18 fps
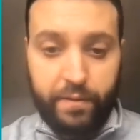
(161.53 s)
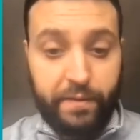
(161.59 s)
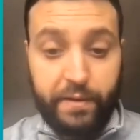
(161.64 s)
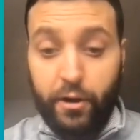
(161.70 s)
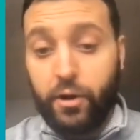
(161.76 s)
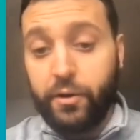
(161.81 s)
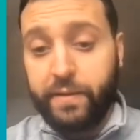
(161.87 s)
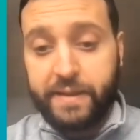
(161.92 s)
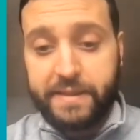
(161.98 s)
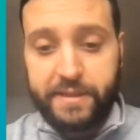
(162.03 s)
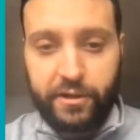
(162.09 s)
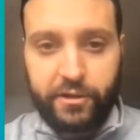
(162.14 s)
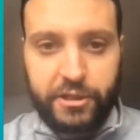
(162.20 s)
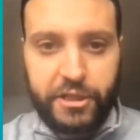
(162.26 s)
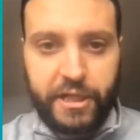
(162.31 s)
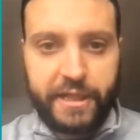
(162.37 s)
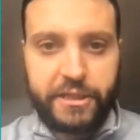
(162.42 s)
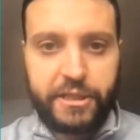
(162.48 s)
these
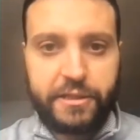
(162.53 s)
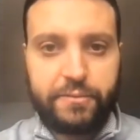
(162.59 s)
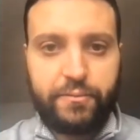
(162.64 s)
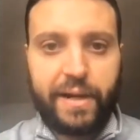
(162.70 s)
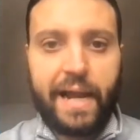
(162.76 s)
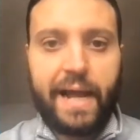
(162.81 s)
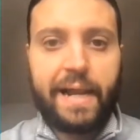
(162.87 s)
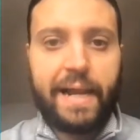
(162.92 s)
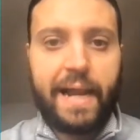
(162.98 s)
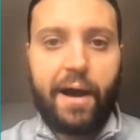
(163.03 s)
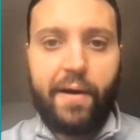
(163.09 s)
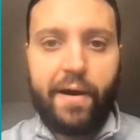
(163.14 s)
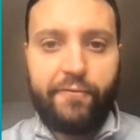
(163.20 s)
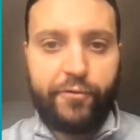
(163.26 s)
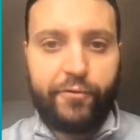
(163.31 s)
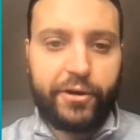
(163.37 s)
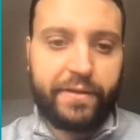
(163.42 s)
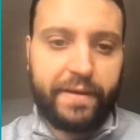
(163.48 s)
negotiations will allow
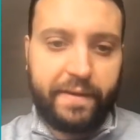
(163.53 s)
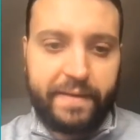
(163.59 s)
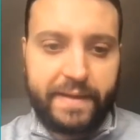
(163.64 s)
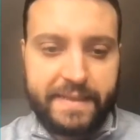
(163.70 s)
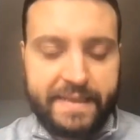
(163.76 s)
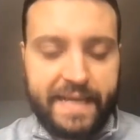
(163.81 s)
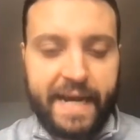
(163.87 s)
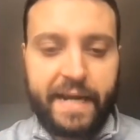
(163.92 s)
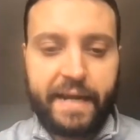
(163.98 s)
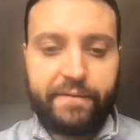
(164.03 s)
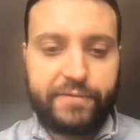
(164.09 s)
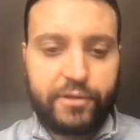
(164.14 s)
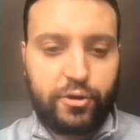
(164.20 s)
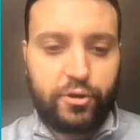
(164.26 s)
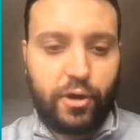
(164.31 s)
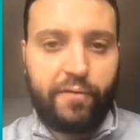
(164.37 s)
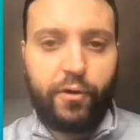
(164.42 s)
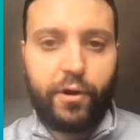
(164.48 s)
averting these tariffs
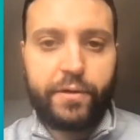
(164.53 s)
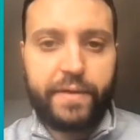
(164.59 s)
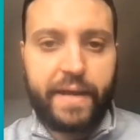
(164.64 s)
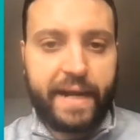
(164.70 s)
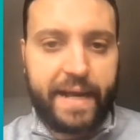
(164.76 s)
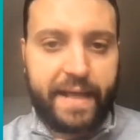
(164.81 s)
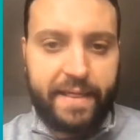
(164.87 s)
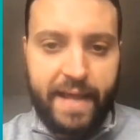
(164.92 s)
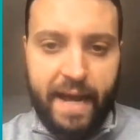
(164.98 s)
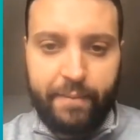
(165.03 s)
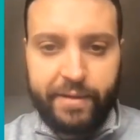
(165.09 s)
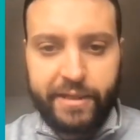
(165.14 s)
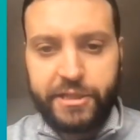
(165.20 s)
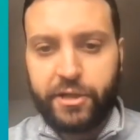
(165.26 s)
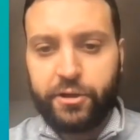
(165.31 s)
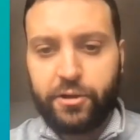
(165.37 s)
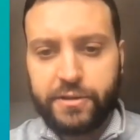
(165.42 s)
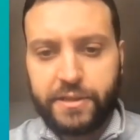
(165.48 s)
to avoid the
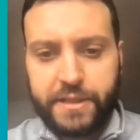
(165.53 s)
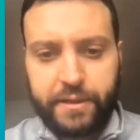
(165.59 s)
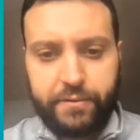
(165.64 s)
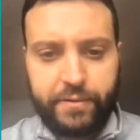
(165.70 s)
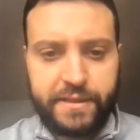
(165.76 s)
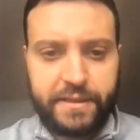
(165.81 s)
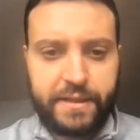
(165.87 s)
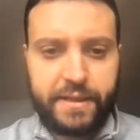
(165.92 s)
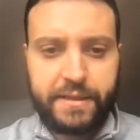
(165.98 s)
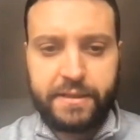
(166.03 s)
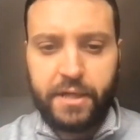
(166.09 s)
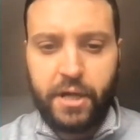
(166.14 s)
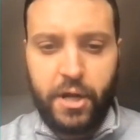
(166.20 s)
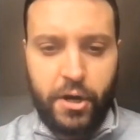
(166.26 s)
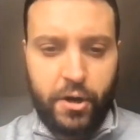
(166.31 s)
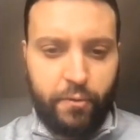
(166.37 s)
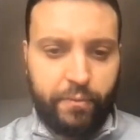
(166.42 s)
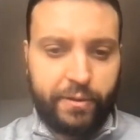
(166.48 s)
damaging consequences,
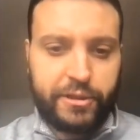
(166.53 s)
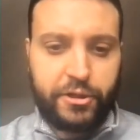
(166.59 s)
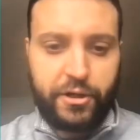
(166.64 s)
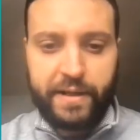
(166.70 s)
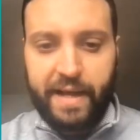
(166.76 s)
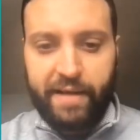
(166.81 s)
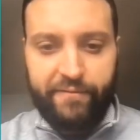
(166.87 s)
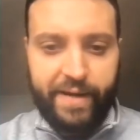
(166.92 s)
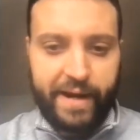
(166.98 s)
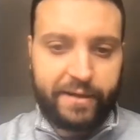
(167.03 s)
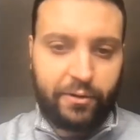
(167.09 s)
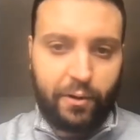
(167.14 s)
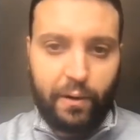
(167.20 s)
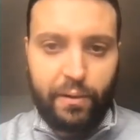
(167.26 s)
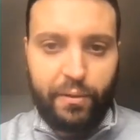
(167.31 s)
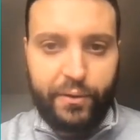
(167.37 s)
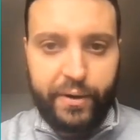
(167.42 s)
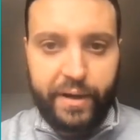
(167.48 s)
which could affect
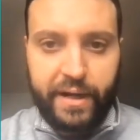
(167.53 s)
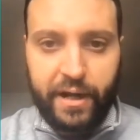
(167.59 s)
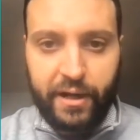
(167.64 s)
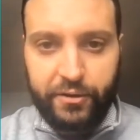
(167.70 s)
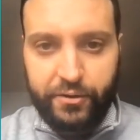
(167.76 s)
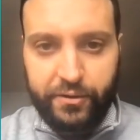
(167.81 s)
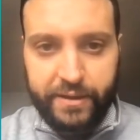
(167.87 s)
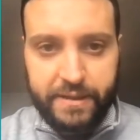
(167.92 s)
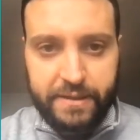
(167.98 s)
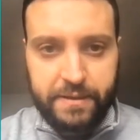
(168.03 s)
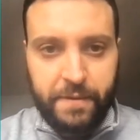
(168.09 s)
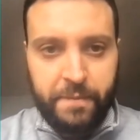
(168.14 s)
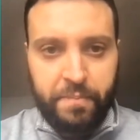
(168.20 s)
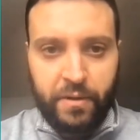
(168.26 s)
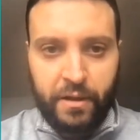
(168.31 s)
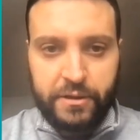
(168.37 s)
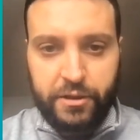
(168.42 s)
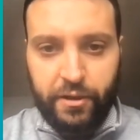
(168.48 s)
all 3 countries.
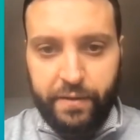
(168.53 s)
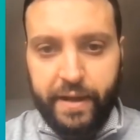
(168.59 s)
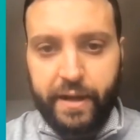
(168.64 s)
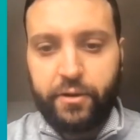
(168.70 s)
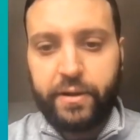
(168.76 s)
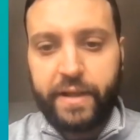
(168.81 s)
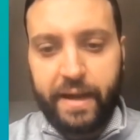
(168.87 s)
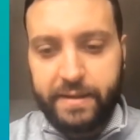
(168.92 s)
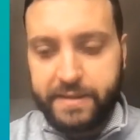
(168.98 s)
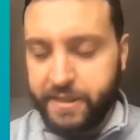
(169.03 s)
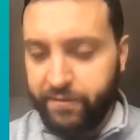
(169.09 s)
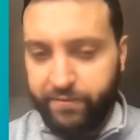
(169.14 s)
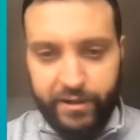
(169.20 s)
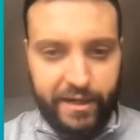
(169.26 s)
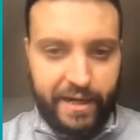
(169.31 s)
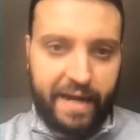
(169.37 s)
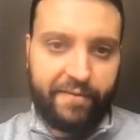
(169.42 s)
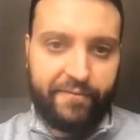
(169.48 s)
So they could
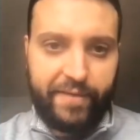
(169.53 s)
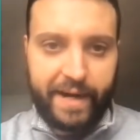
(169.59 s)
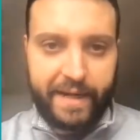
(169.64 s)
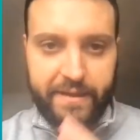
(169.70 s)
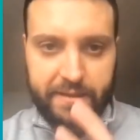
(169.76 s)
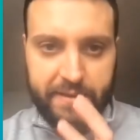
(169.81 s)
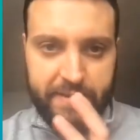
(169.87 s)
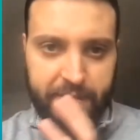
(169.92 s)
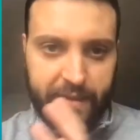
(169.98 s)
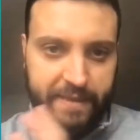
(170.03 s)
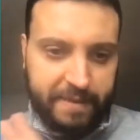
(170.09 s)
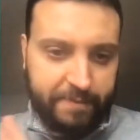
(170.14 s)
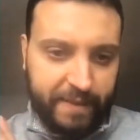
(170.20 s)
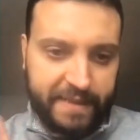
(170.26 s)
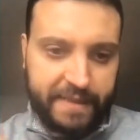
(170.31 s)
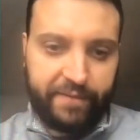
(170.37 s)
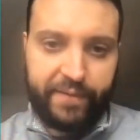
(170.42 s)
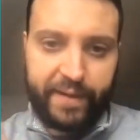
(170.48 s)
severely affect
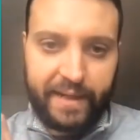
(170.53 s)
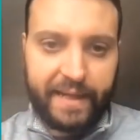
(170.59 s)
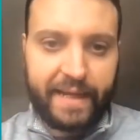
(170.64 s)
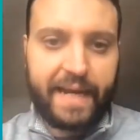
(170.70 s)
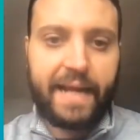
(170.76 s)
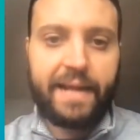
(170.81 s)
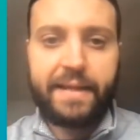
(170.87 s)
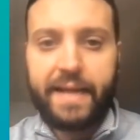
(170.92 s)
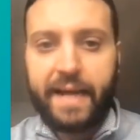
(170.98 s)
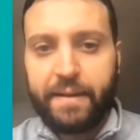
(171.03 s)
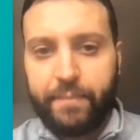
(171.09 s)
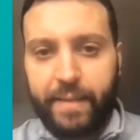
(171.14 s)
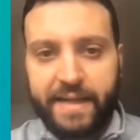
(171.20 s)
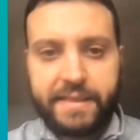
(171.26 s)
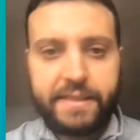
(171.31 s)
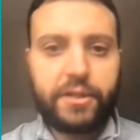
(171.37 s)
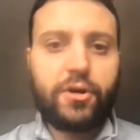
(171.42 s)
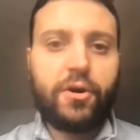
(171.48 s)
specifically Canada and
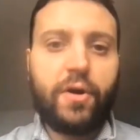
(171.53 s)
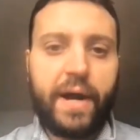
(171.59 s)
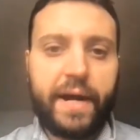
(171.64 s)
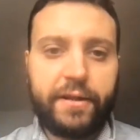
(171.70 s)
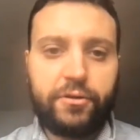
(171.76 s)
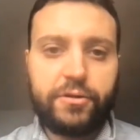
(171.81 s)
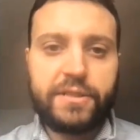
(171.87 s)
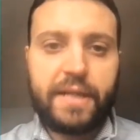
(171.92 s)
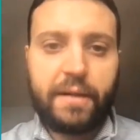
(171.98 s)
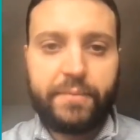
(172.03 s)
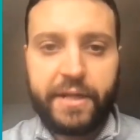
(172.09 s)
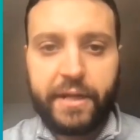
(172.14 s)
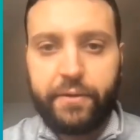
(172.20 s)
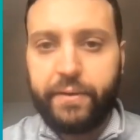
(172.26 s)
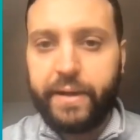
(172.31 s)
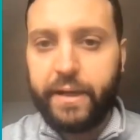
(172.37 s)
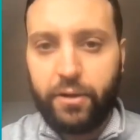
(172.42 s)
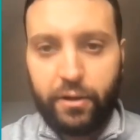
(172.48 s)
Mexico, and to some
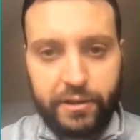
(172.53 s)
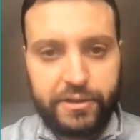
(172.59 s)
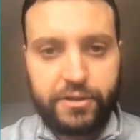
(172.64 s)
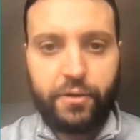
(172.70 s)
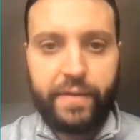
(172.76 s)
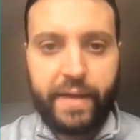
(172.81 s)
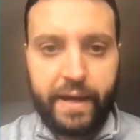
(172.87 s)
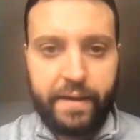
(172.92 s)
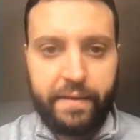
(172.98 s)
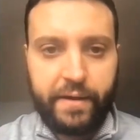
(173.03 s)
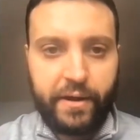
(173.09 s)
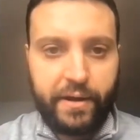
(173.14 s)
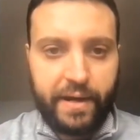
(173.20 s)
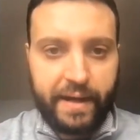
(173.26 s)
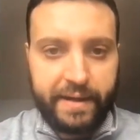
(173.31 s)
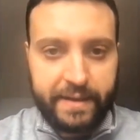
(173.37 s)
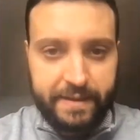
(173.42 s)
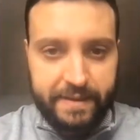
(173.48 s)
degree also the
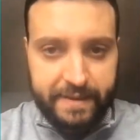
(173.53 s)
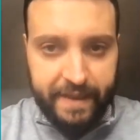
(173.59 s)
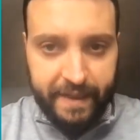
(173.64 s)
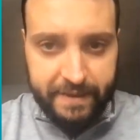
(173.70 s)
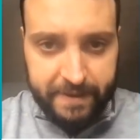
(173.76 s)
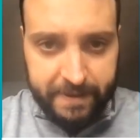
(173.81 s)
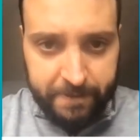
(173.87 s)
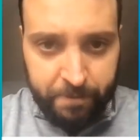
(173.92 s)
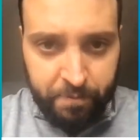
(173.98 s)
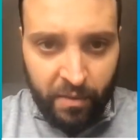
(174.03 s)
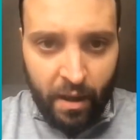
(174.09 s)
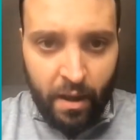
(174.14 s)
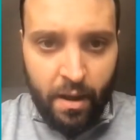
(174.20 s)
United States.